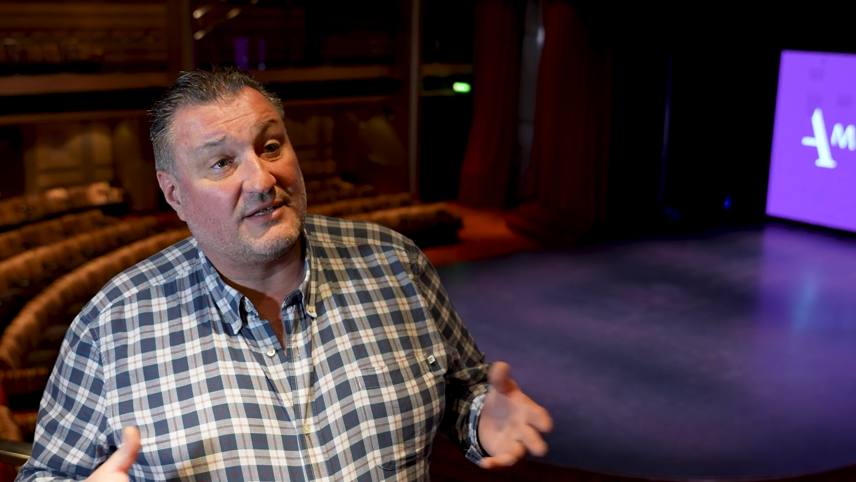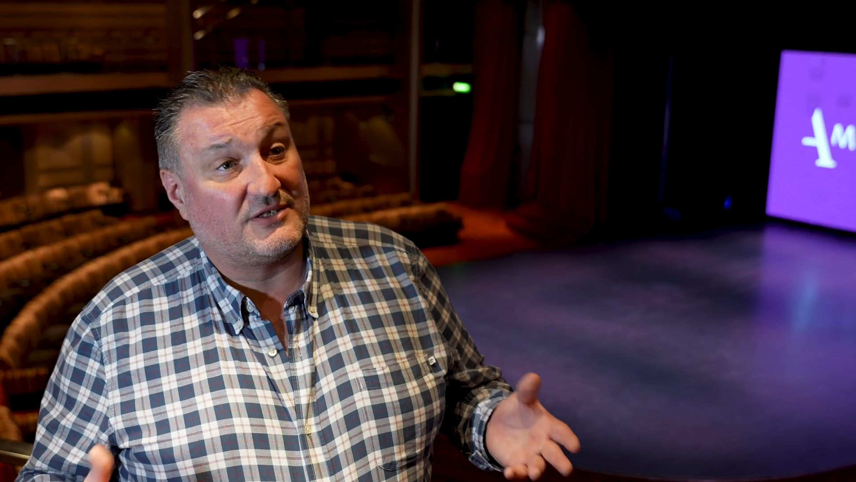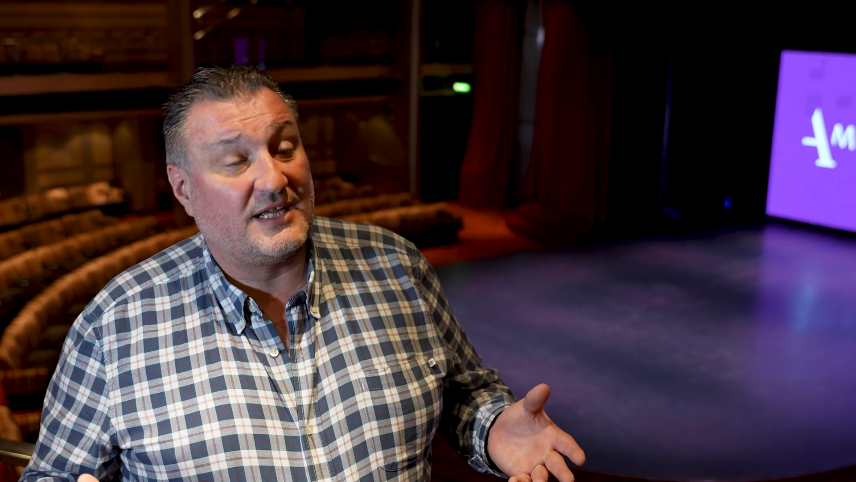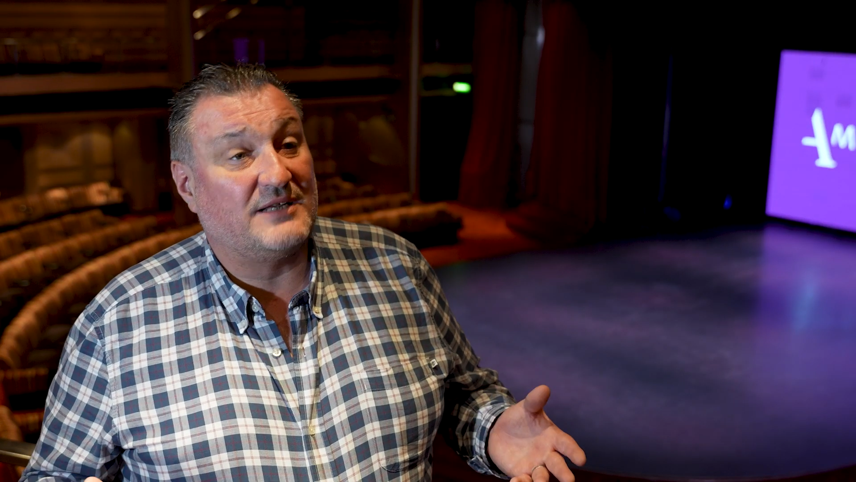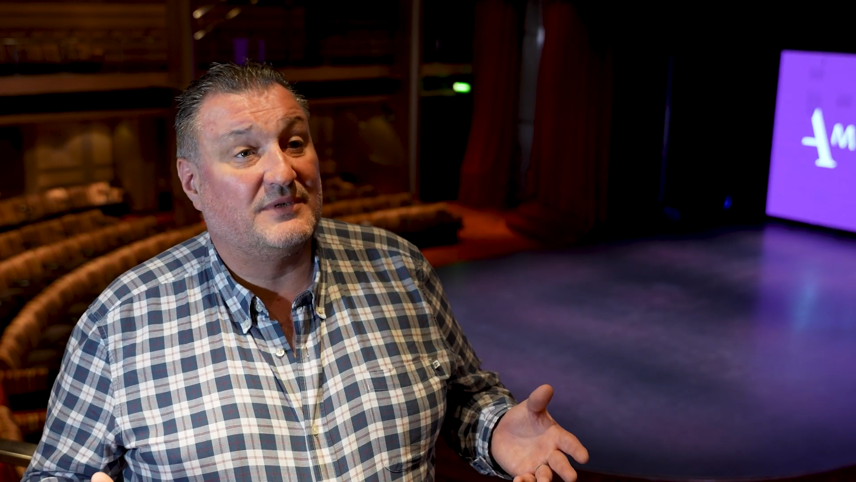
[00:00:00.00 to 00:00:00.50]

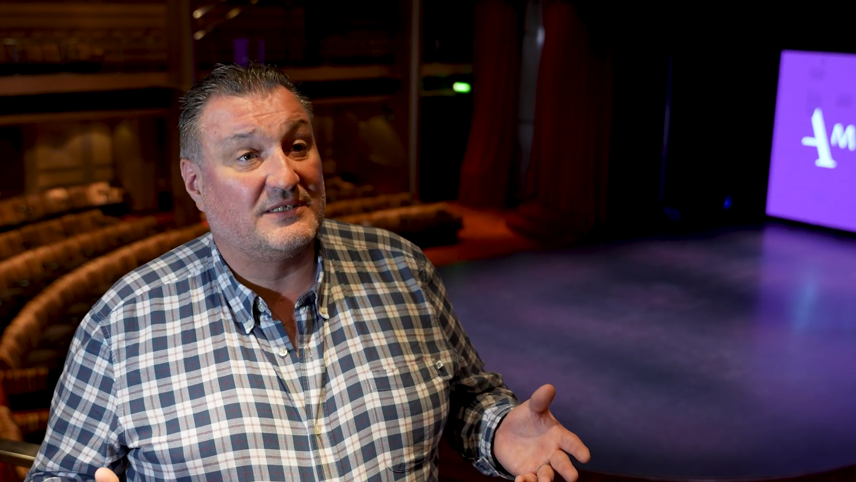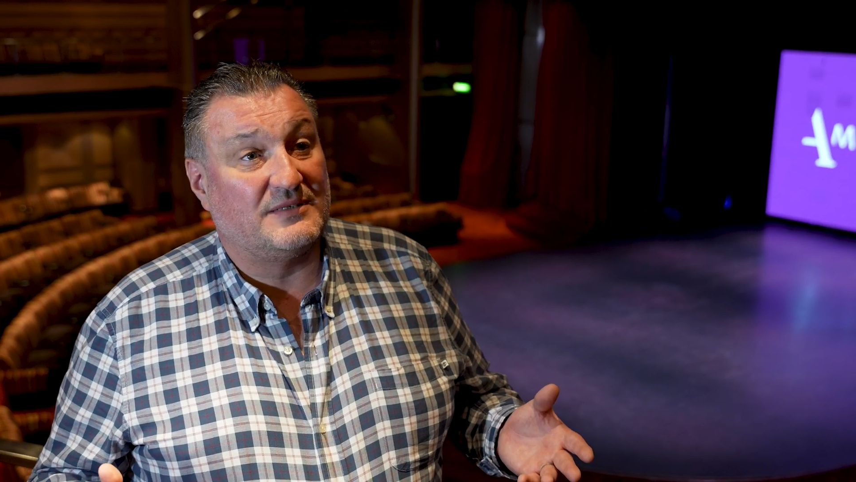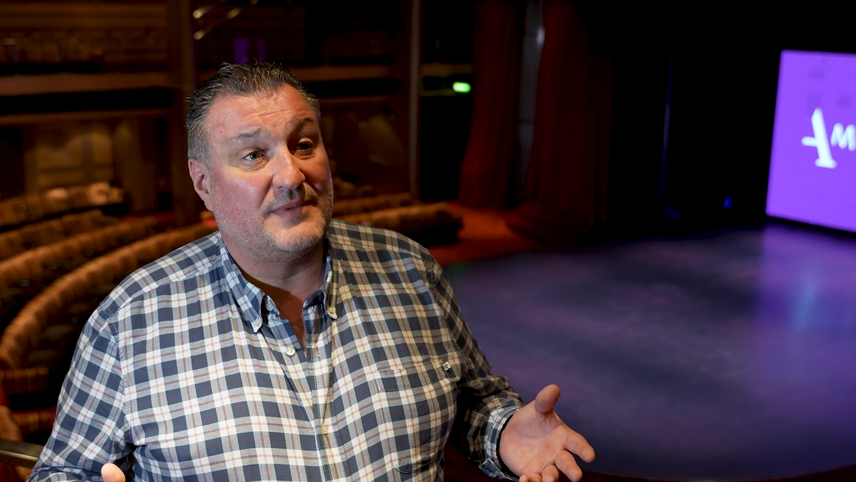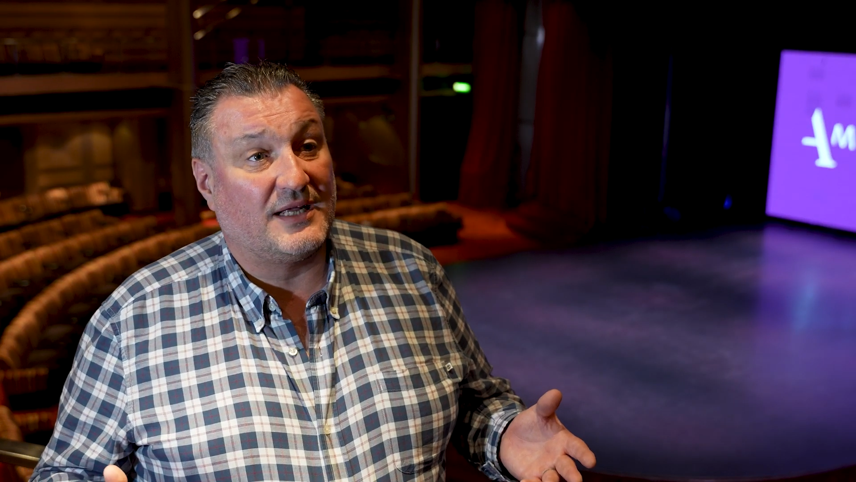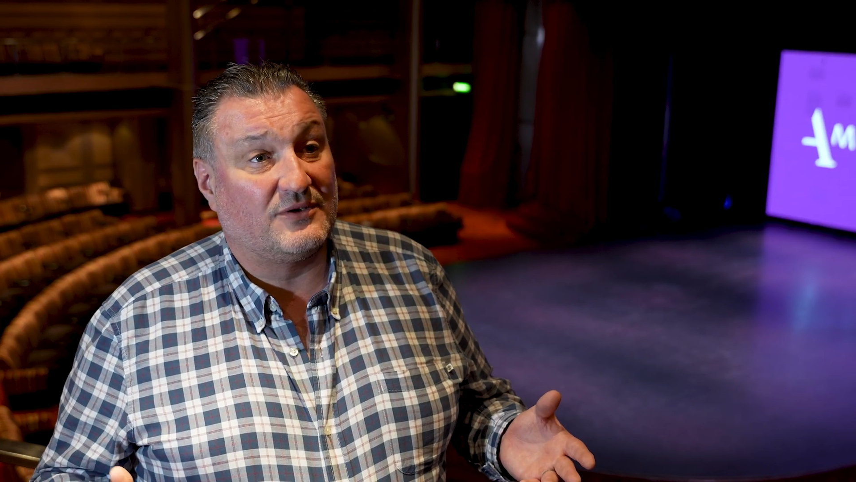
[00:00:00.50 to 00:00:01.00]
entertainment
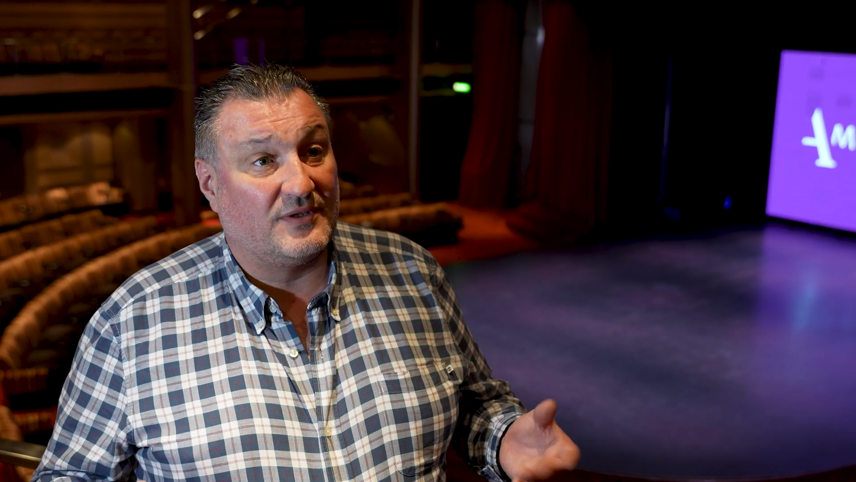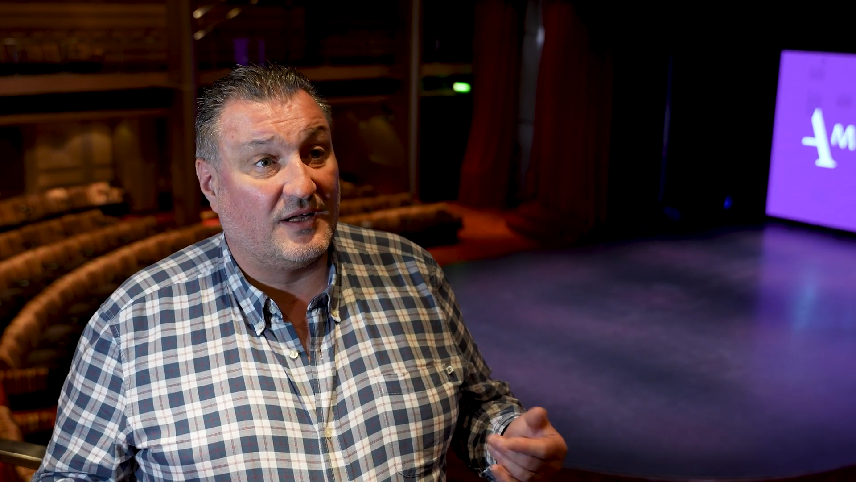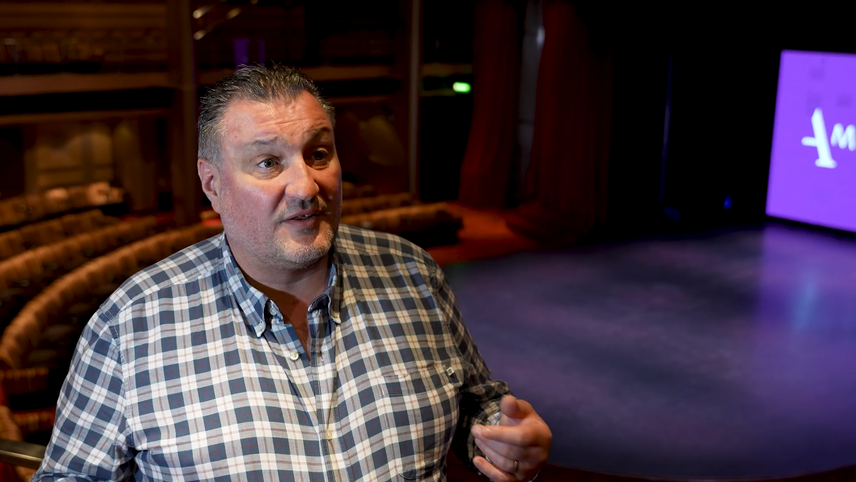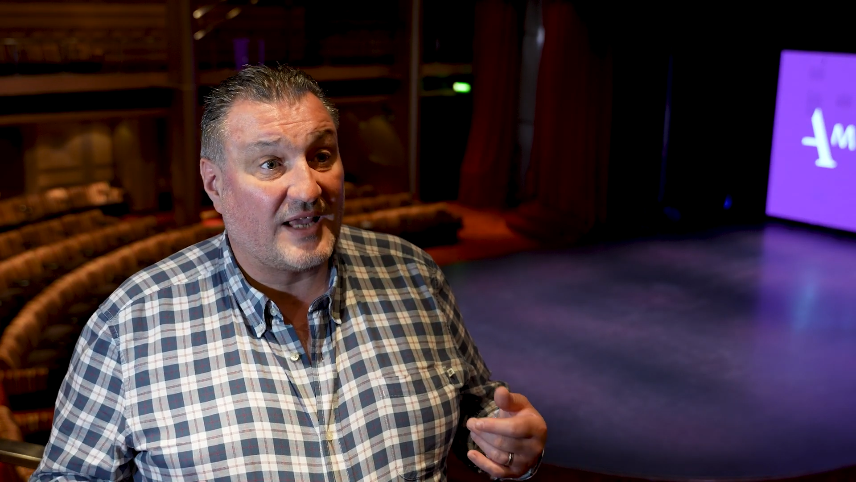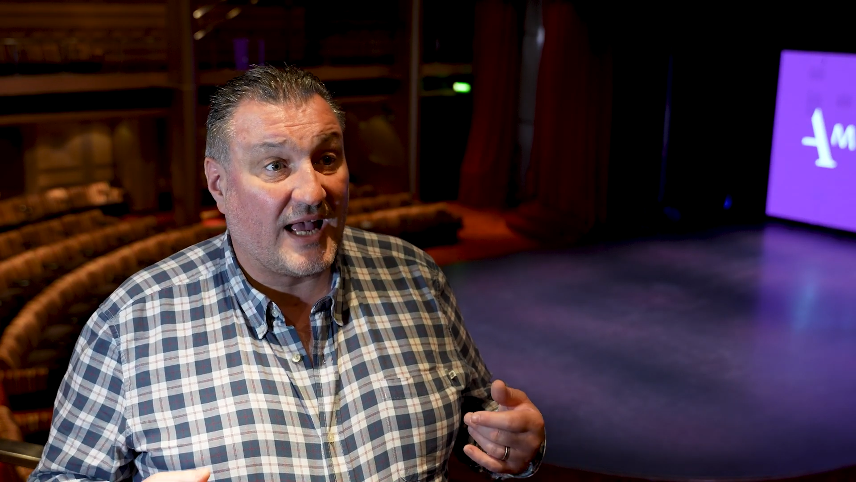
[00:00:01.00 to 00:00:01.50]
team had on there, they